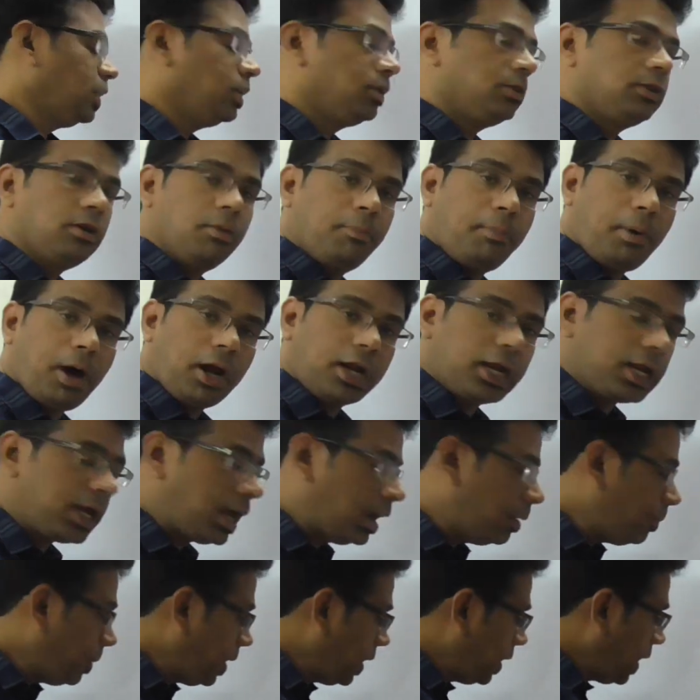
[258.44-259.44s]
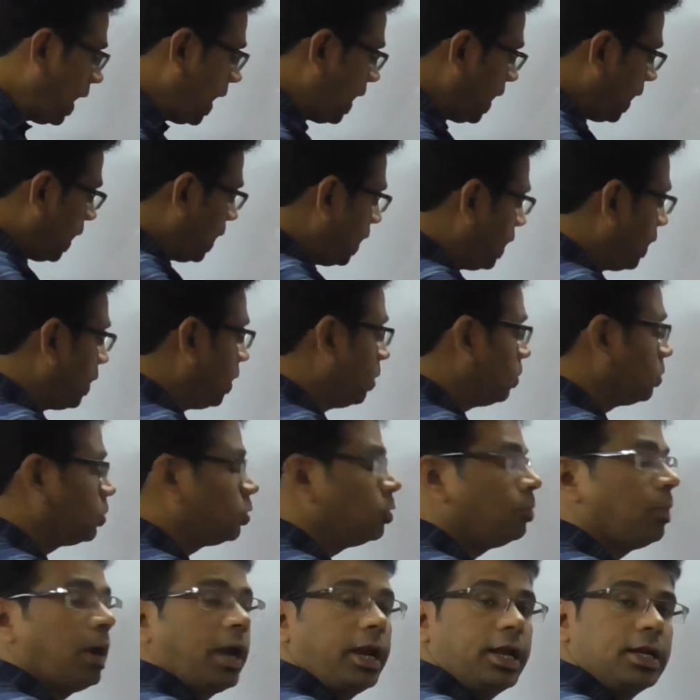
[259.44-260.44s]
the particle may directly come
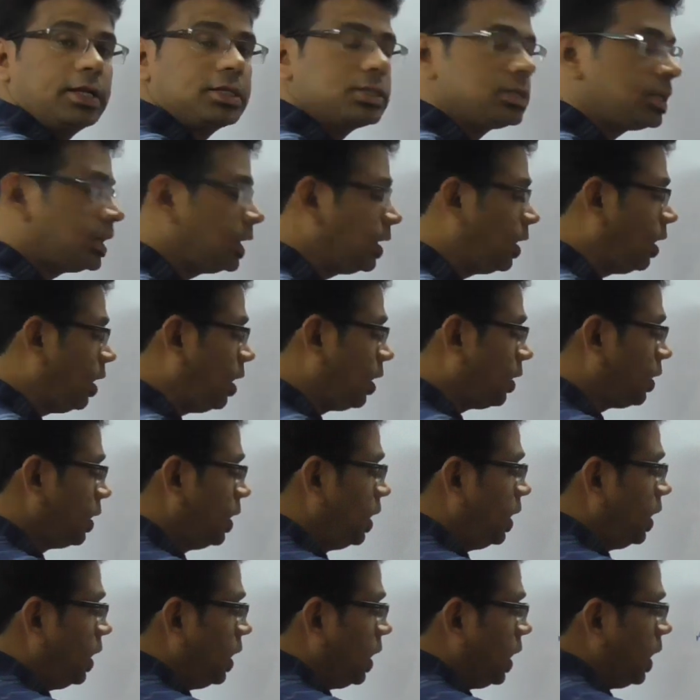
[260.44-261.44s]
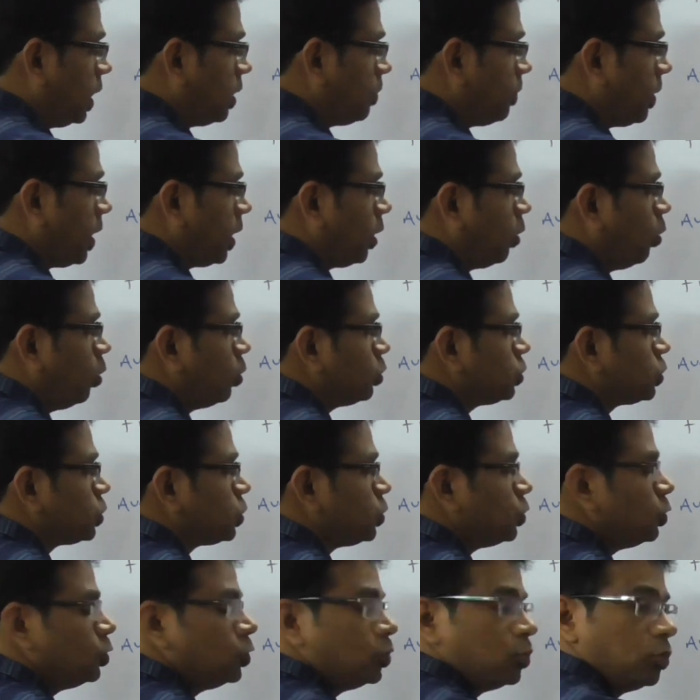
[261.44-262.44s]
to minus 3 or it may goes
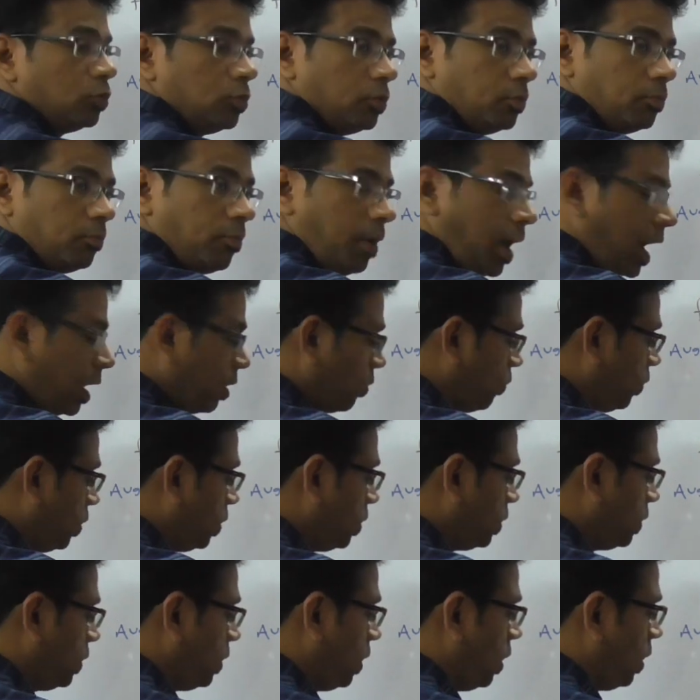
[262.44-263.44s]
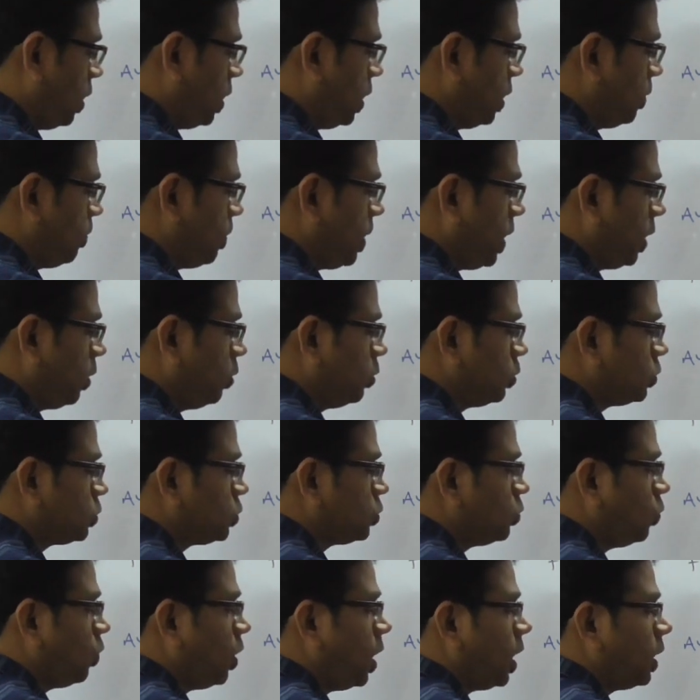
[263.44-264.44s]
to backward or it may goes
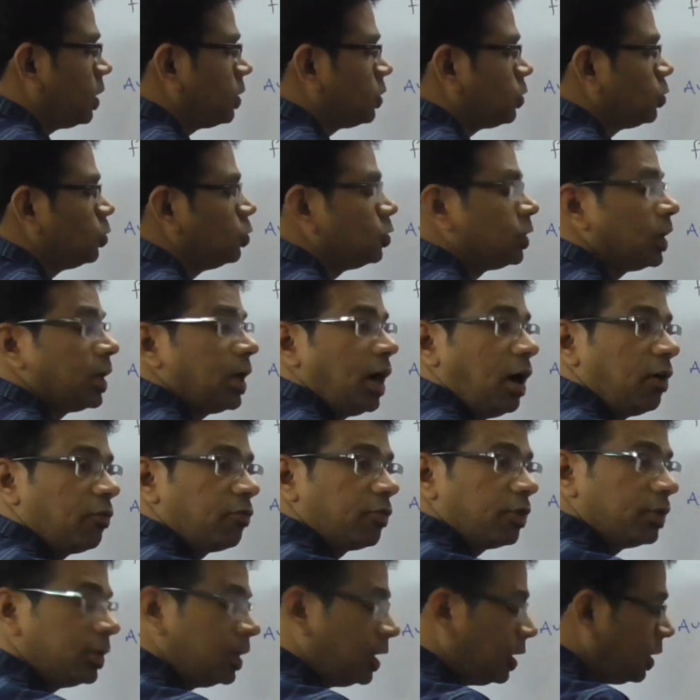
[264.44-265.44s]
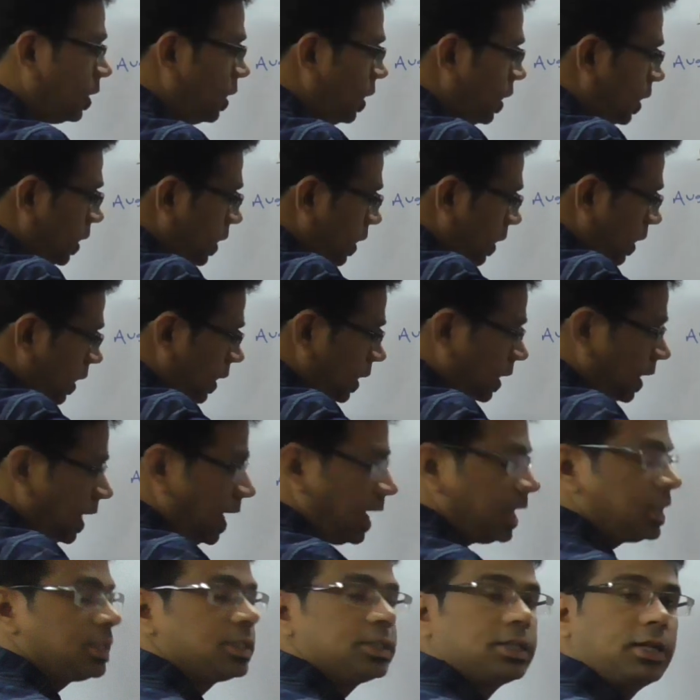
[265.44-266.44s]
to 1, 2, 3. After that it
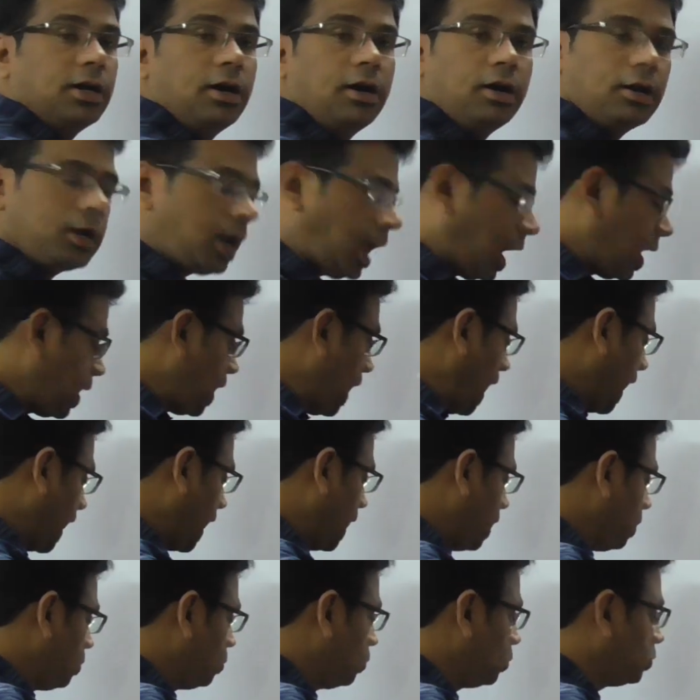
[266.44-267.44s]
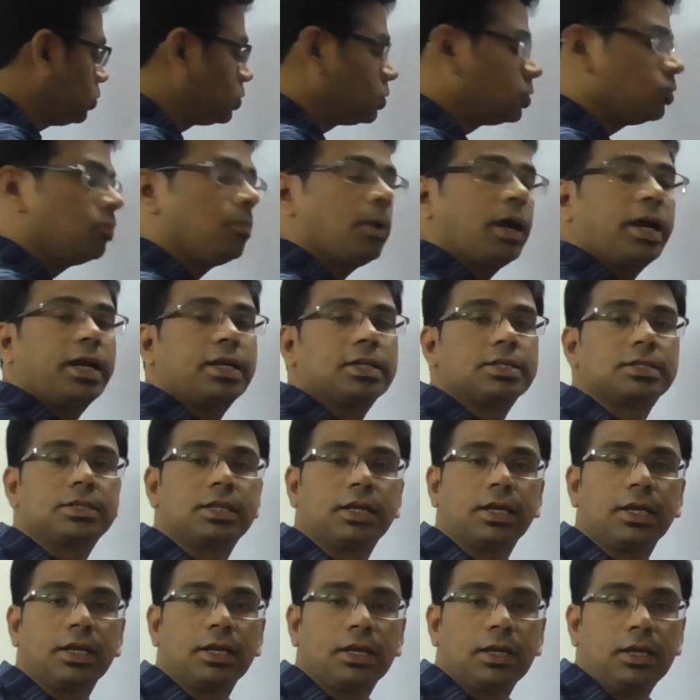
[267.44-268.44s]
takes turn and again moves to minus
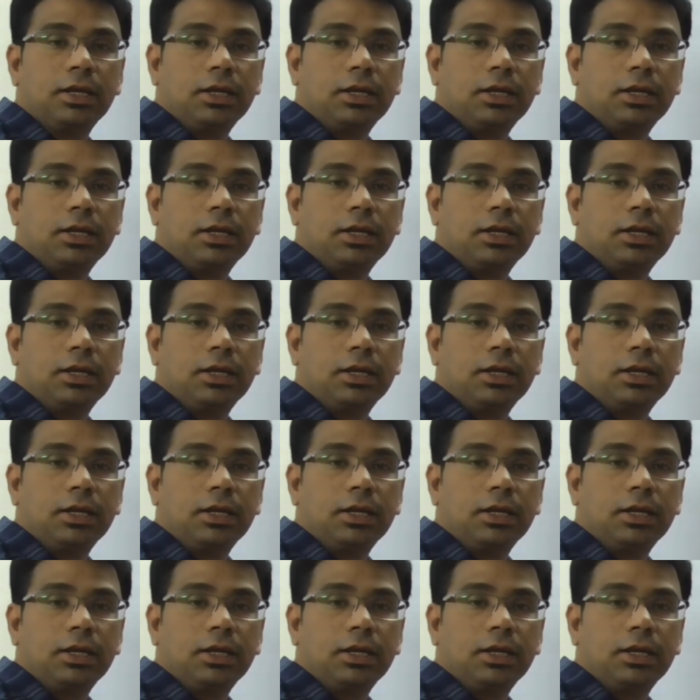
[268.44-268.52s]
3.